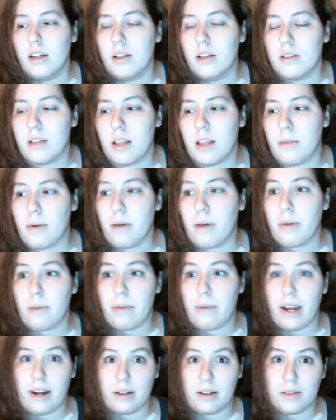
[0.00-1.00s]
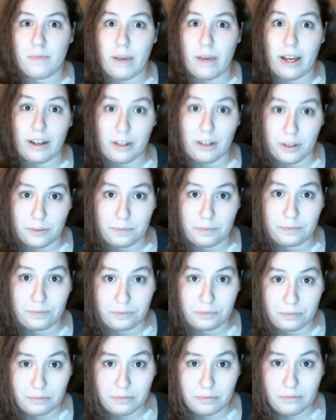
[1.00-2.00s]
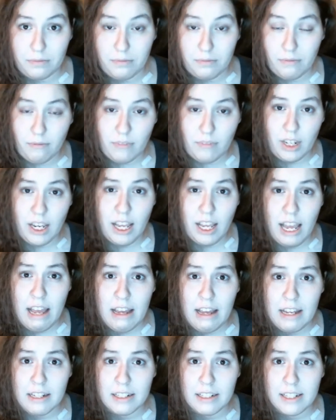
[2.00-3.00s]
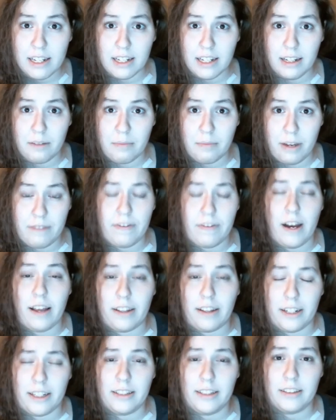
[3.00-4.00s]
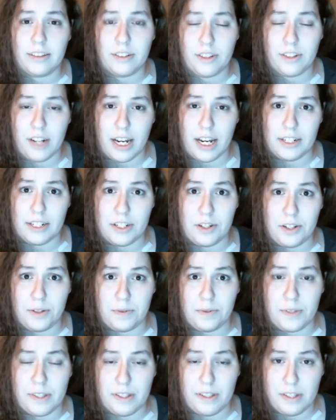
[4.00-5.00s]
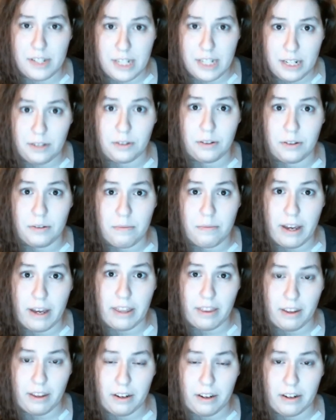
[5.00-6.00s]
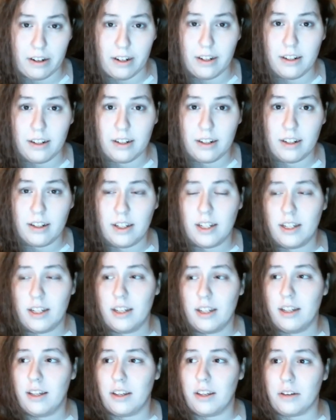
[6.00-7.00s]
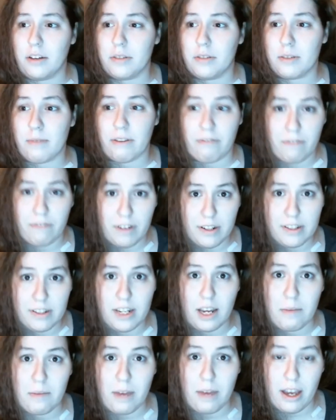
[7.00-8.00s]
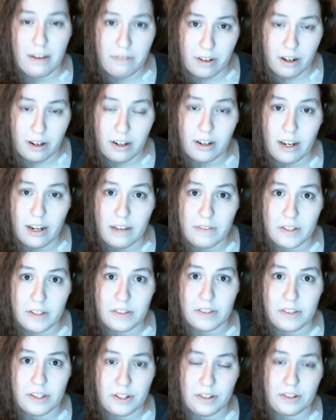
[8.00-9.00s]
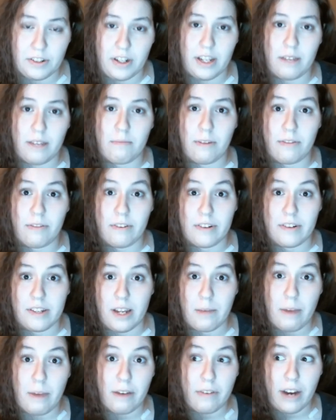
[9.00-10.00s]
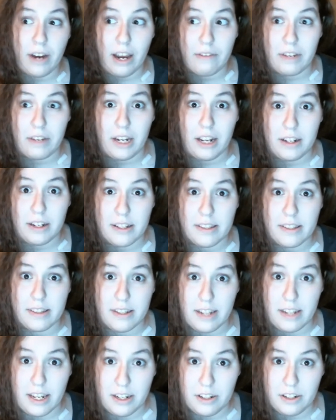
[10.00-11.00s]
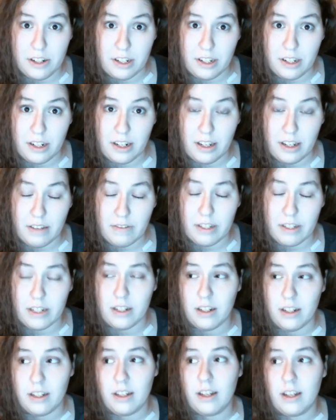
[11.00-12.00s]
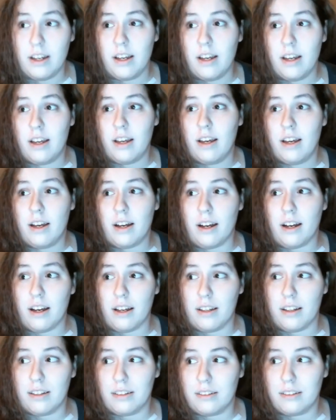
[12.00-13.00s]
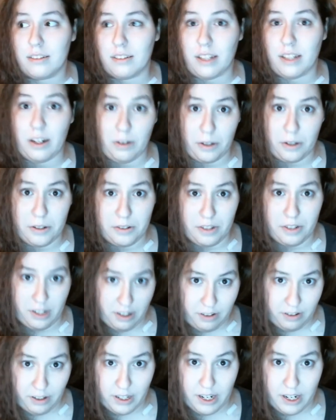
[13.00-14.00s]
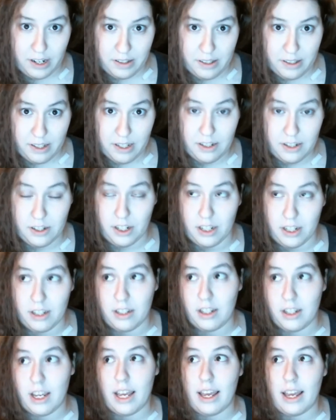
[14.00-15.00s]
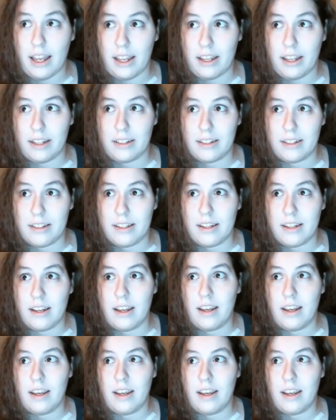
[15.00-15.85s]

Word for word: So they brought my parents back, and my father tried to steal my thunder. You know, it's my first time ever having surgery, my first time ever having any sedation even, let alone general anesthesia, and